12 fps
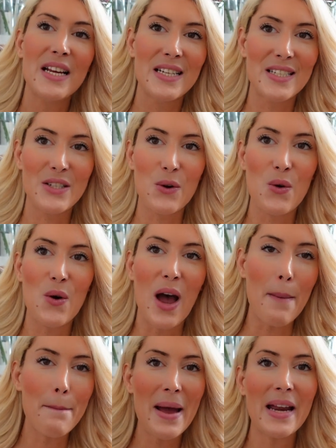So
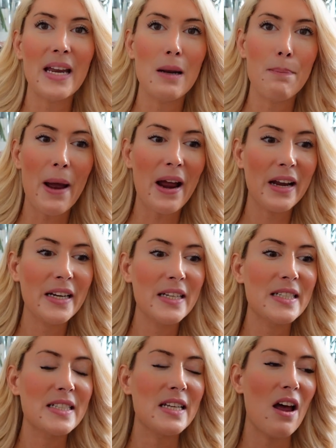I'm back in
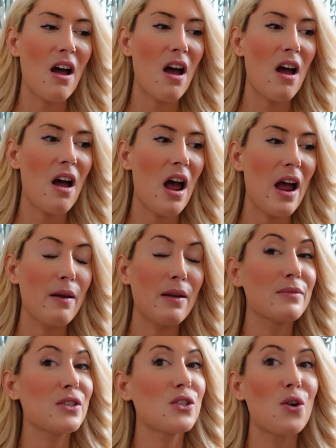Paris.
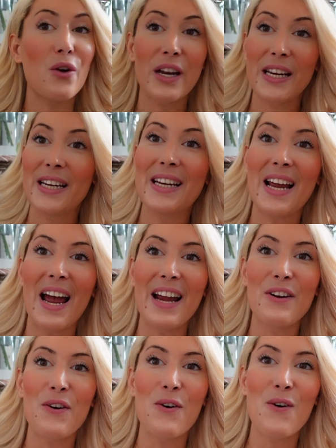I'm sorry. I
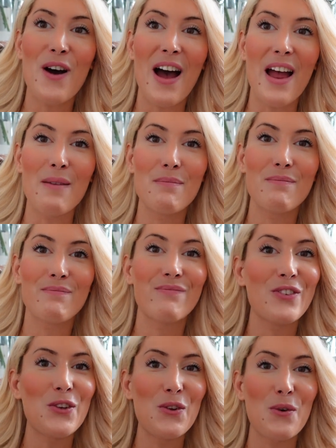know
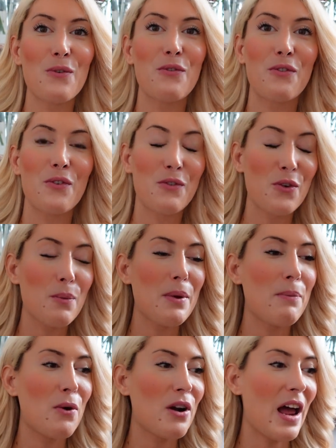I'm, you know, few
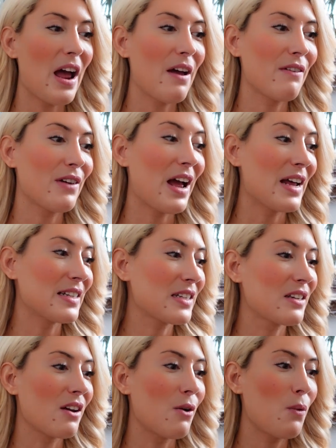people have
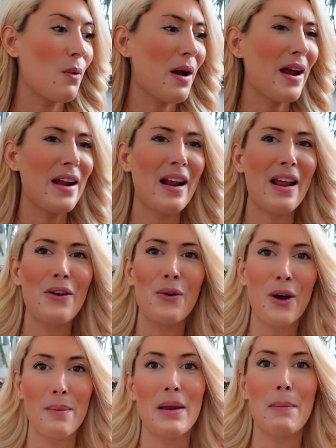asked when are you
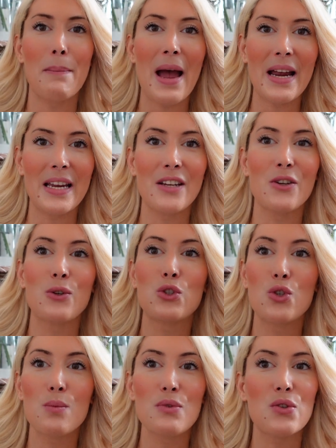coming back in
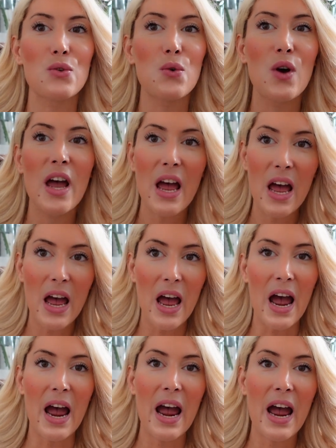YouTube. So
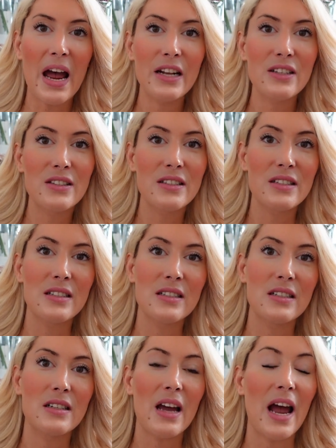I had,
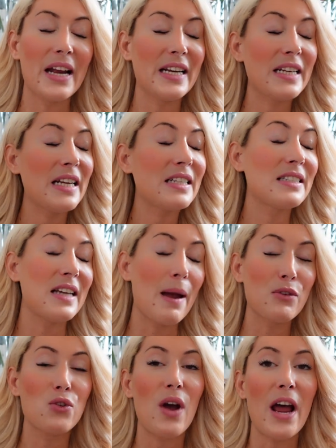I needed
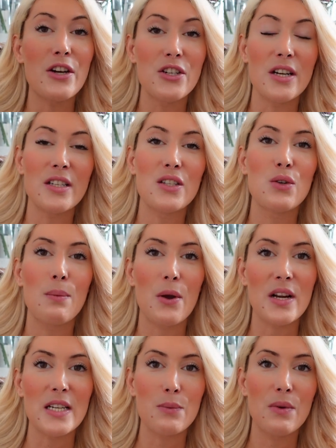time to adjust, to be
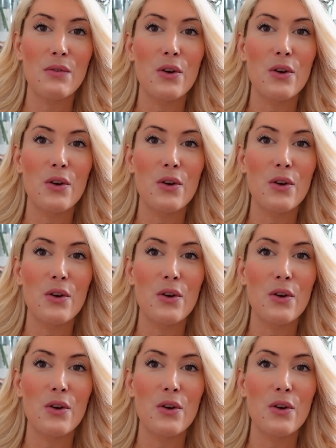honest with